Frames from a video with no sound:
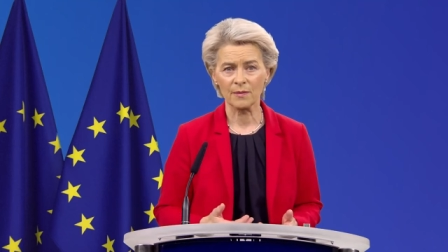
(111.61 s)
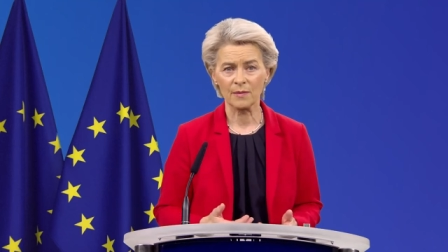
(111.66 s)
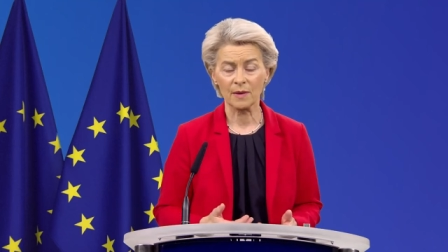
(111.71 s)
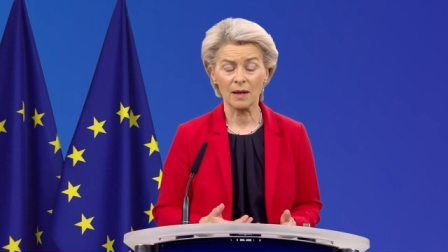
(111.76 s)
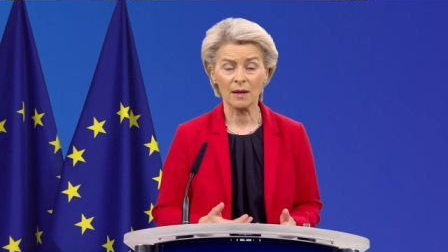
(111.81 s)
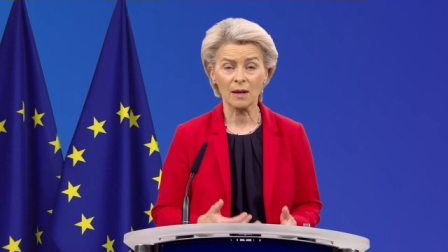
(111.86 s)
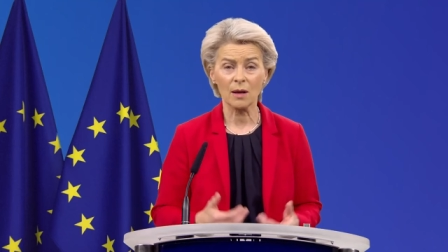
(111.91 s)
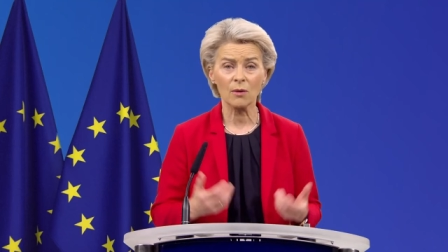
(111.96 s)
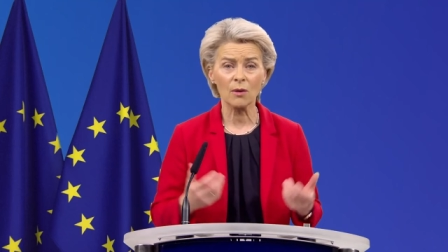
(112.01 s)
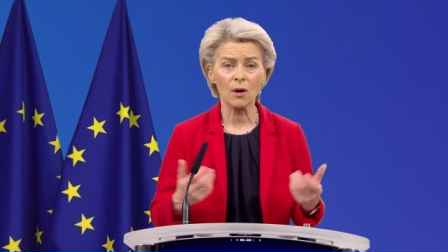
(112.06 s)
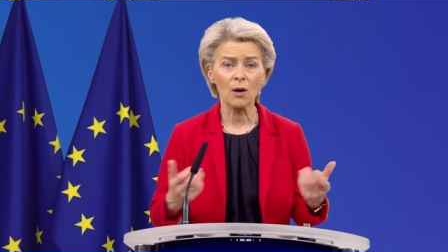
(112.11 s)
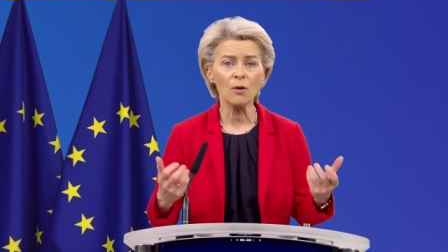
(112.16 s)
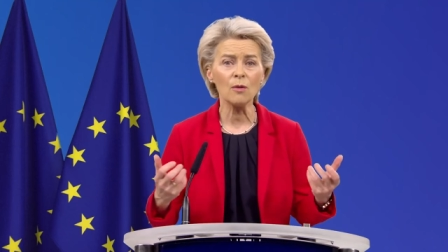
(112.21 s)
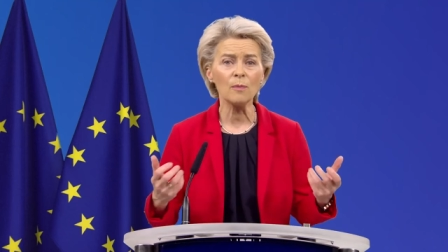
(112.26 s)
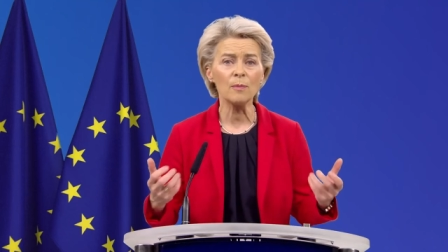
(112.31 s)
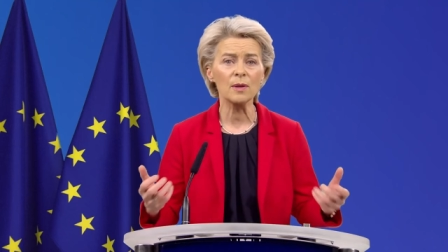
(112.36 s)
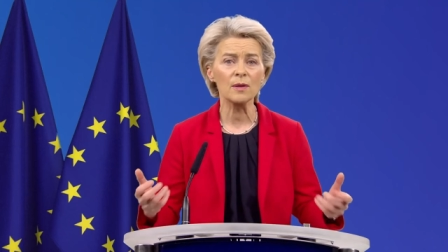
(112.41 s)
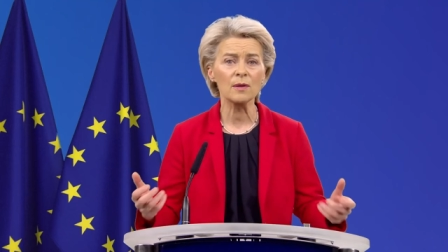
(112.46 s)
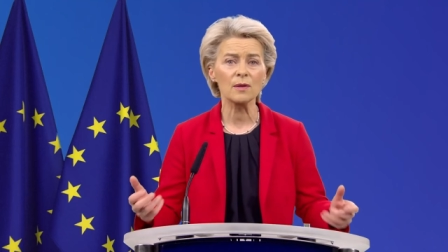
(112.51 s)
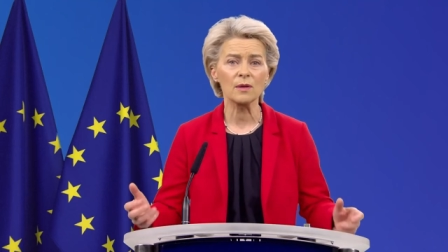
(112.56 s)
and our
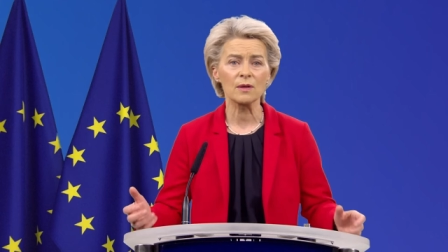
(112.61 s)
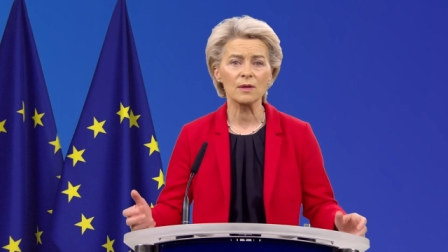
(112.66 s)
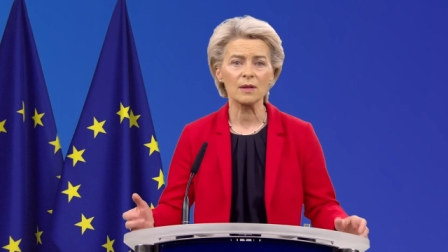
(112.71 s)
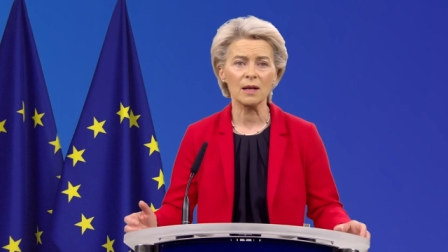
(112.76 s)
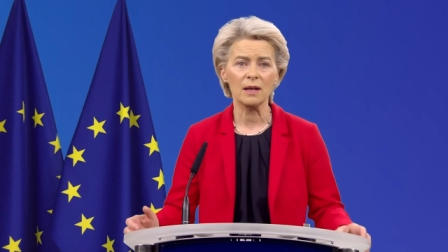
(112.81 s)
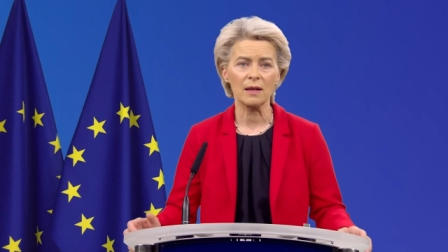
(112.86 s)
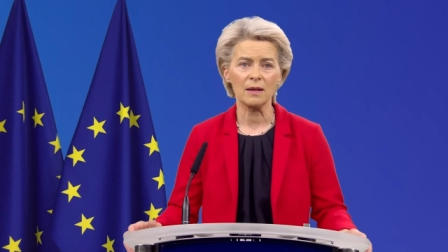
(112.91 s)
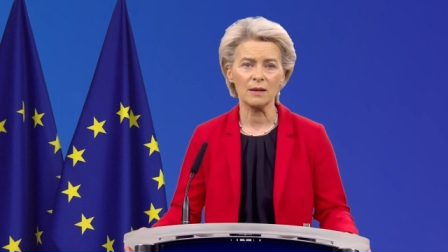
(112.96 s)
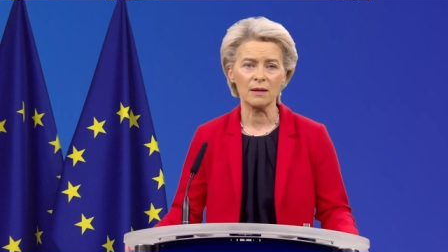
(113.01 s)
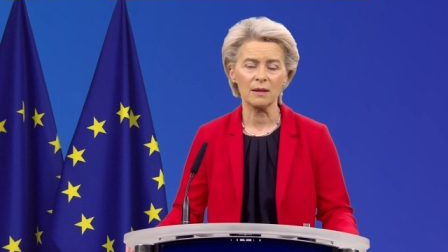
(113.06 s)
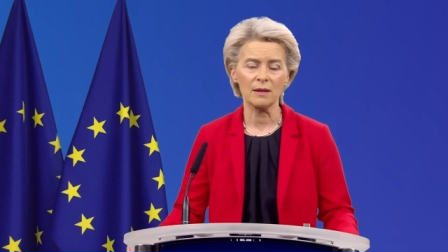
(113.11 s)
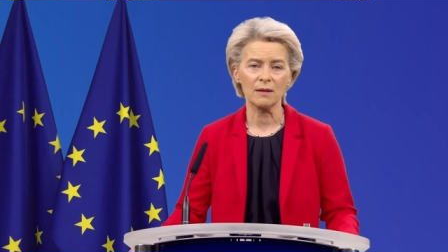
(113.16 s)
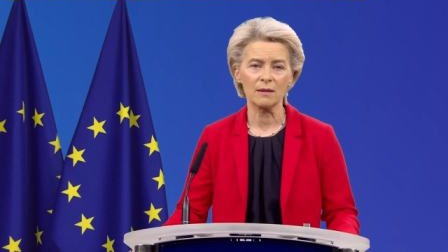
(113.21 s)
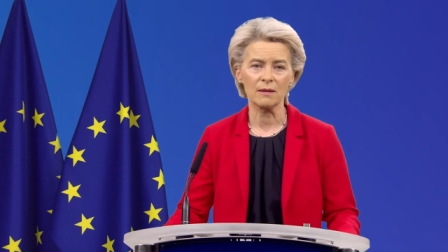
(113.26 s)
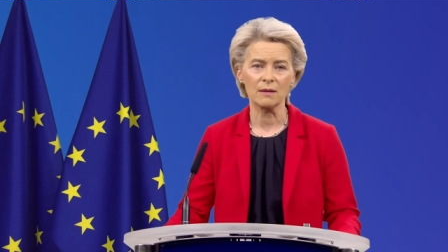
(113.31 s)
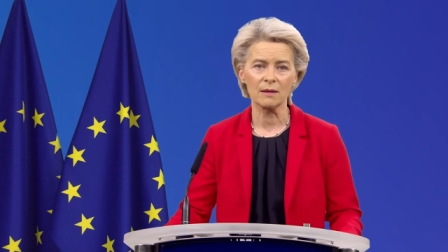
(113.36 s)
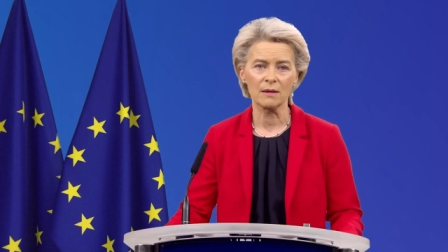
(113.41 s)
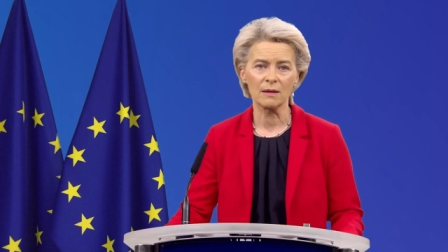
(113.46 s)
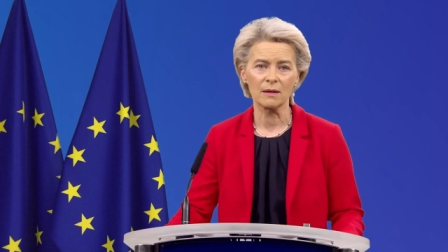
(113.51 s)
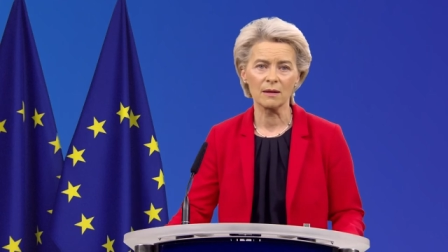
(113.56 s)
open societies.